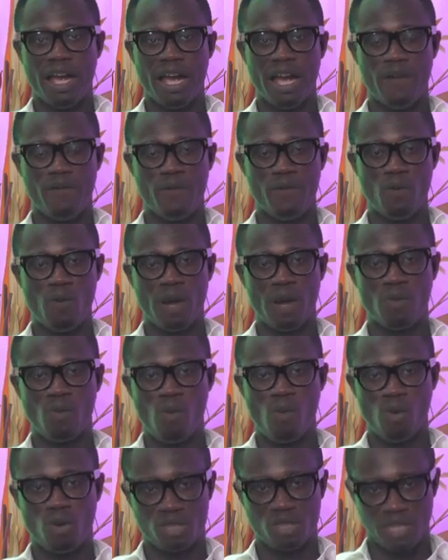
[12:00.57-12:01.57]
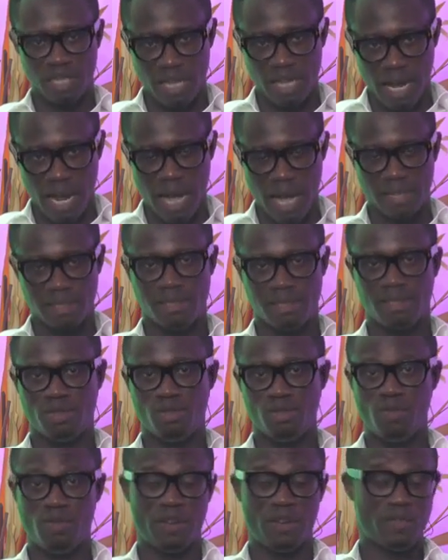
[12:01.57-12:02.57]
everyone watching us,
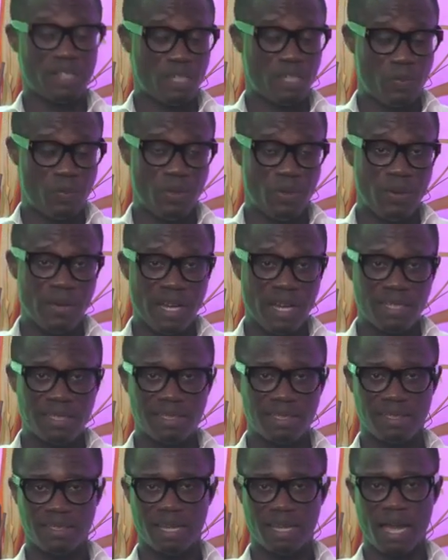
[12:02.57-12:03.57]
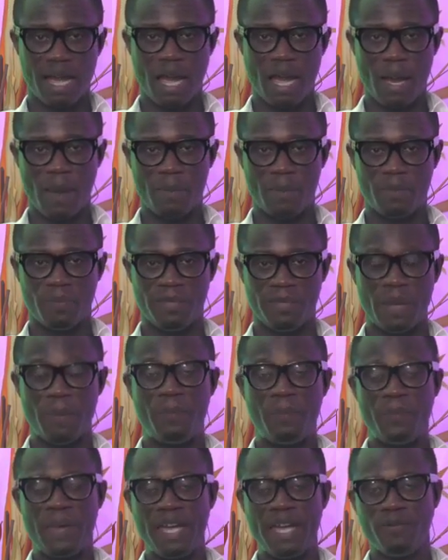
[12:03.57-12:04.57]
you've experienced the
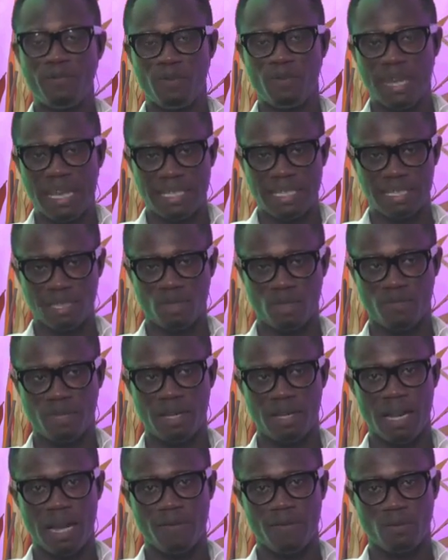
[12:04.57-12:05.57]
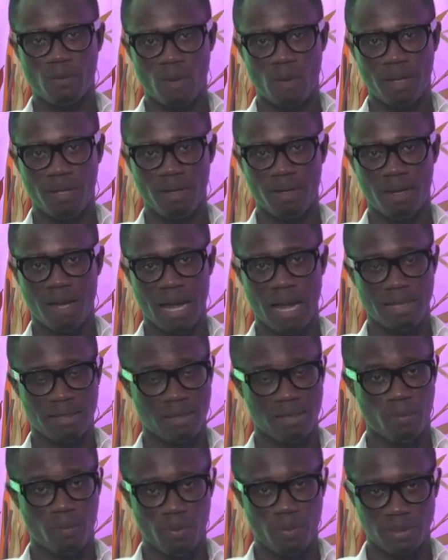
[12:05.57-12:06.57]
painful exit of a loved one at
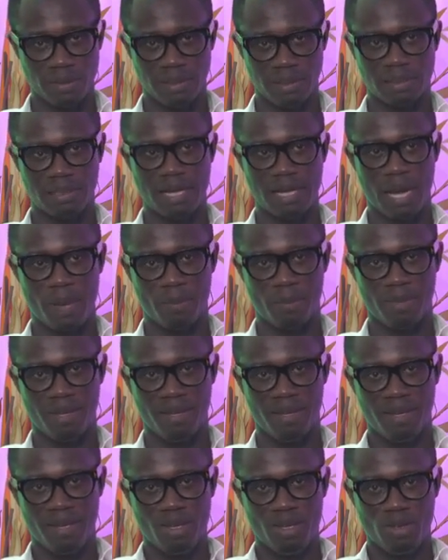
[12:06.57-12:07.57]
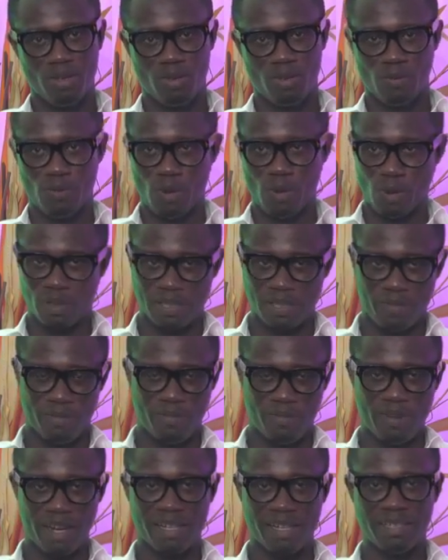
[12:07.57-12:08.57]
some point in time. You've lost a
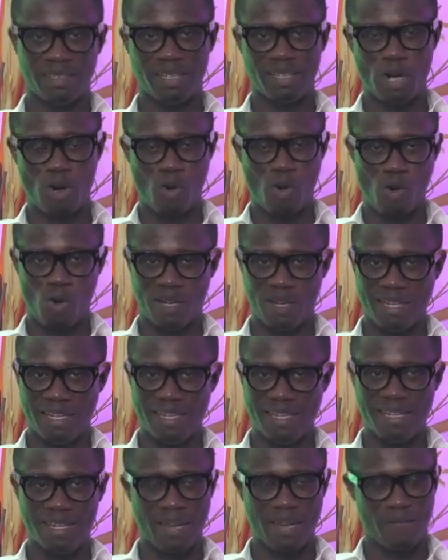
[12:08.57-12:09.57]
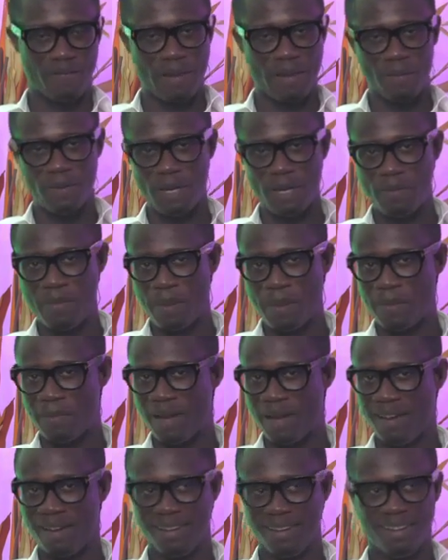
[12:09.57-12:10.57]
friend, a colleague, a family
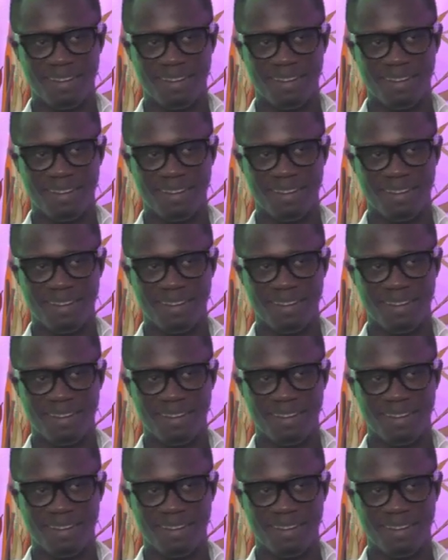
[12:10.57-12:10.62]
member,